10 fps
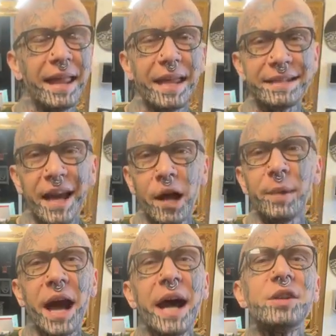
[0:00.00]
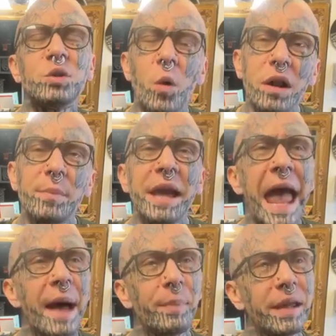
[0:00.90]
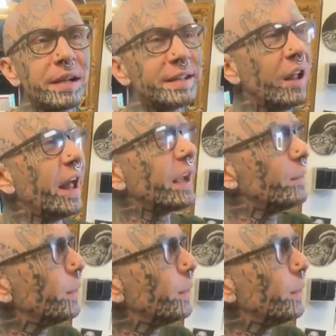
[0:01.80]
and then tell me, I just want to be happy, and until I